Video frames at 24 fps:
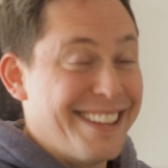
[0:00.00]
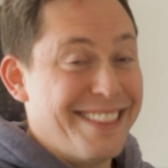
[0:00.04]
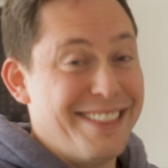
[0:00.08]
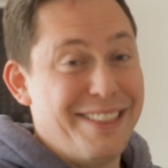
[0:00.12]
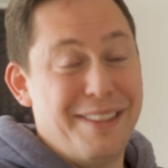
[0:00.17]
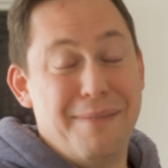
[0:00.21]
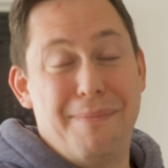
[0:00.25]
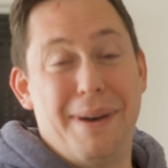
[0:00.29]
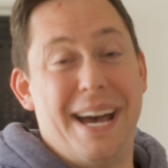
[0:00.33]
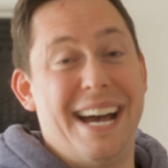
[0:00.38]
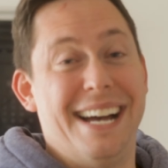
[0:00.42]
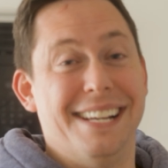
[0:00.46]

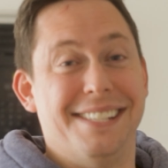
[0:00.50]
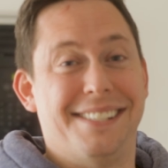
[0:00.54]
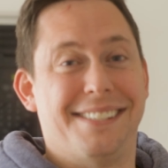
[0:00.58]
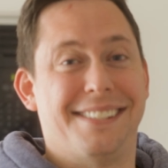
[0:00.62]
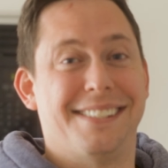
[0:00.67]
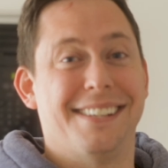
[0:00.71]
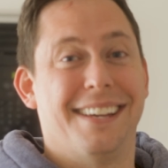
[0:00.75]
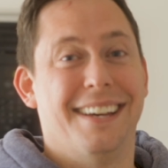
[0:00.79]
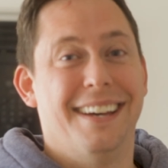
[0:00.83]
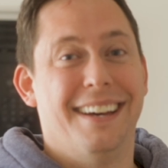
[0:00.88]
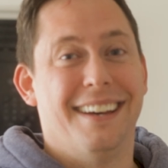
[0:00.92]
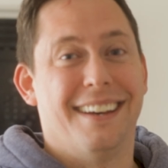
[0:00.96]
the
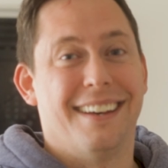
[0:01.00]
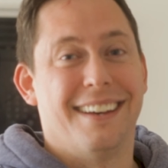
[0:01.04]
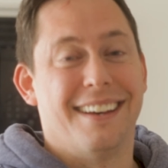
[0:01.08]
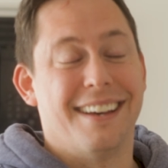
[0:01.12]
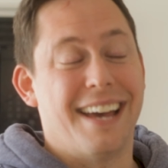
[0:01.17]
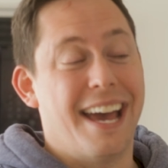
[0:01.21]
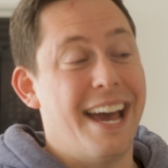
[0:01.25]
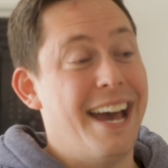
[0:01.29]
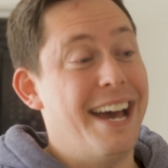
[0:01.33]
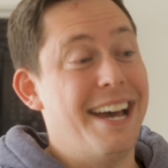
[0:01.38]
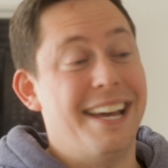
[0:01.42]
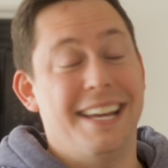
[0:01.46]
best.
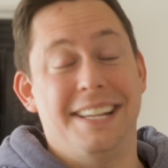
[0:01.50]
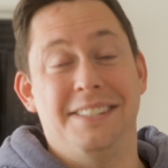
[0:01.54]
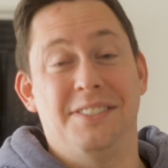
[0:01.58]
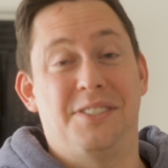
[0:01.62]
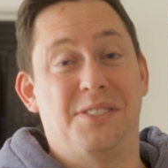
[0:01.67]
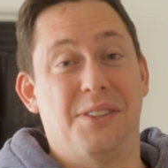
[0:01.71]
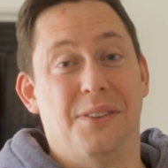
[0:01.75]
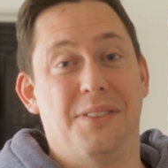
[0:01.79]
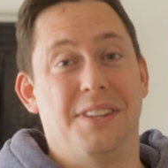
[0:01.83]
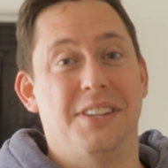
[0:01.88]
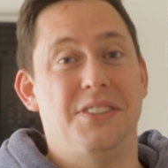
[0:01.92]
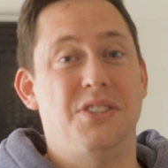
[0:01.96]
Uh, and
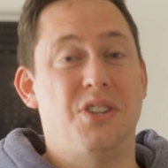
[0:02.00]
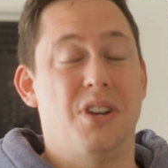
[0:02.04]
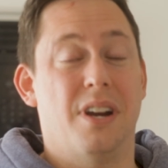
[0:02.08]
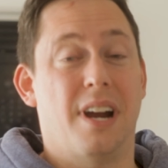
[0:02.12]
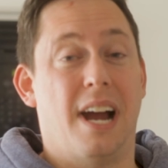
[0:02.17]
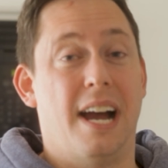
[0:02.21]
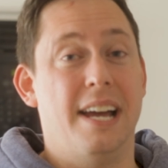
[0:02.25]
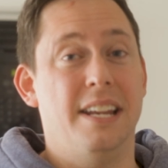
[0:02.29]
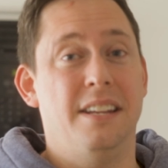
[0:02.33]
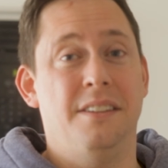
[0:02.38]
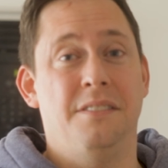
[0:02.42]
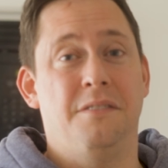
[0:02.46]
so this year
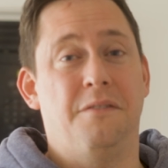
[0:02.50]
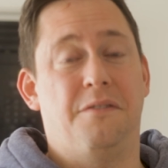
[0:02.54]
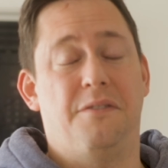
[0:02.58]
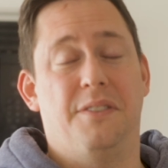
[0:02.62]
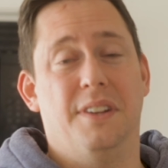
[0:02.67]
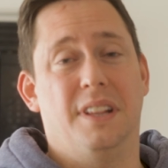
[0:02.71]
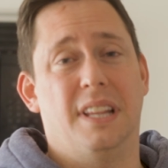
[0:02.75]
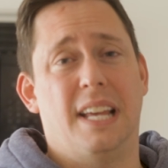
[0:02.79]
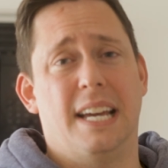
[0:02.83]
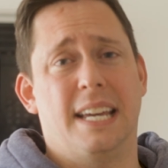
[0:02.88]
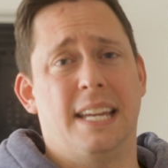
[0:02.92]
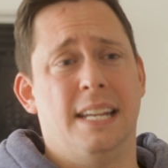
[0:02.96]
I didn't
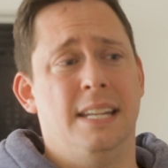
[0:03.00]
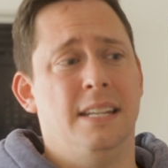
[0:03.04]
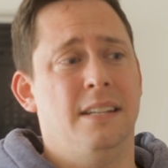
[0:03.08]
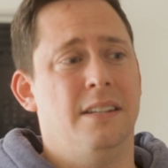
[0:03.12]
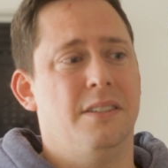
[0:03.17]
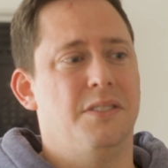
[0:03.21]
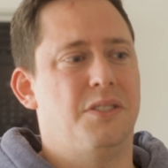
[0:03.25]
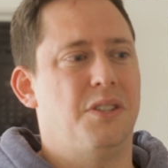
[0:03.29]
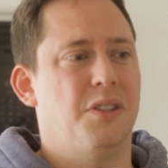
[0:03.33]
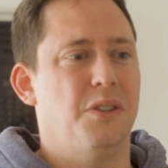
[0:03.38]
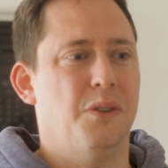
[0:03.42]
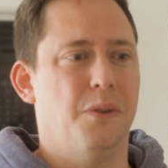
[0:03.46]
feel like I
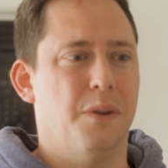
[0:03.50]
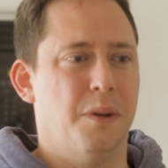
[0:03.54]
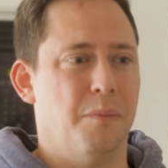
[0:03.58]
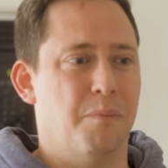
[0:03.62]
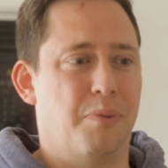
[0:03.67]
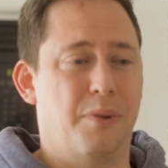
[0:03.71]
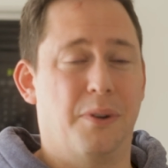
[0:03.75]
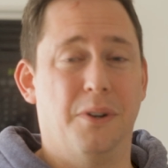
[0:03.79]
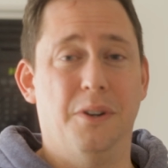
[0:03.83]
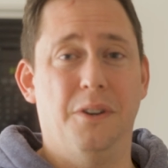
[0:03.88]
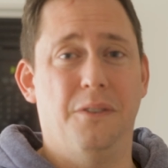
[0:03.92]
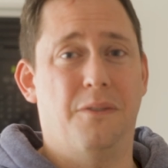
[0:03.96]
needed to
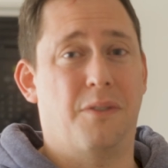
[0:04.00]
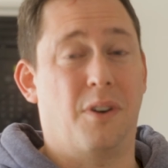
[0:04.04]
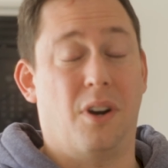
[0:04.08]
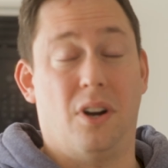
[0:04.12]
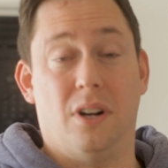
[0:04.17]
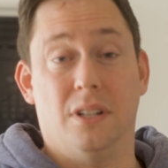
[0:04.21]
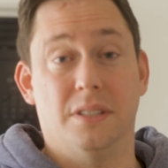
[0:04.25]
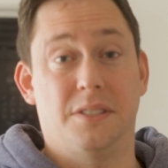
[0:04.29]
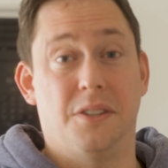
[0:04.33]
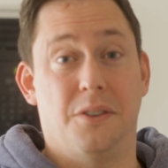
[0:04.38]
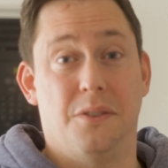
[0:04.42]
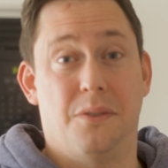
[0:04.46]
improve or
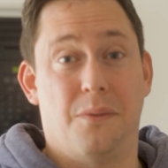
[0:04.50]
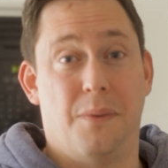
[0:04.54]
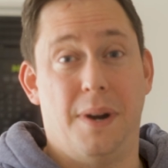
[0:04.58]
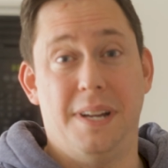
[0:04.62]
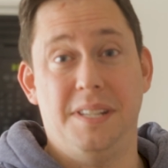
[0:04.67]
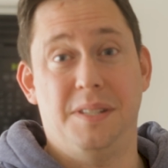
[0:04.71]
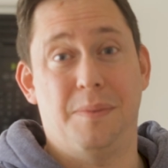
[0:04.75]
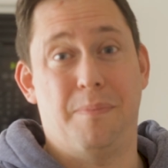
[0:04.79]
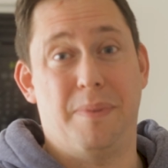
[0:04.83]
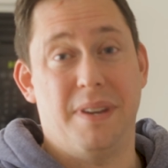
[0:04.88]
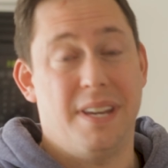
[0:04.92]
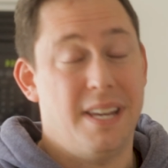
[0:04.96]
alter the
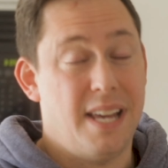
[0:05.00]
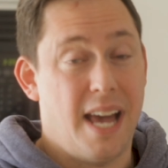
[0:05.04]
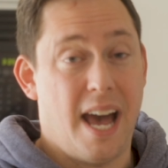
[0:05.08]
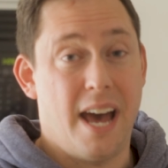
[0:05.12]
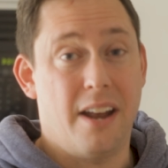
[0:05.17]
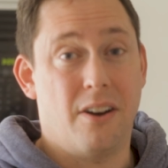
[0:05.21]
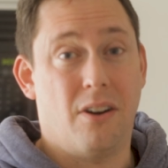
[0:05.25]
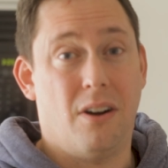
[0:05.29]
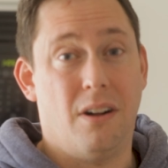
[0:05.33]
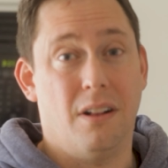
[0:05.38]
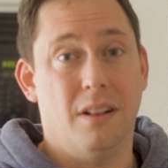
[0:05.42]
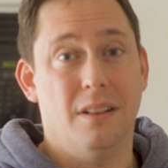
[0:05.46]
recipe
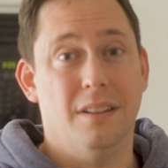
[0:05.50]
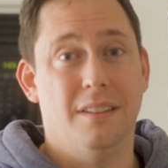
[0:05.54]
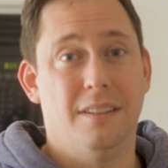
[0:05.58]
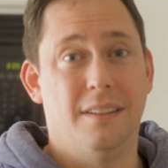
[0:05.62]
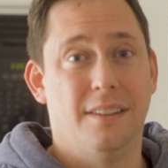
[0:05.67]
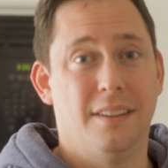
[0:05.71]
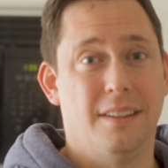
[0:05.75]
at all.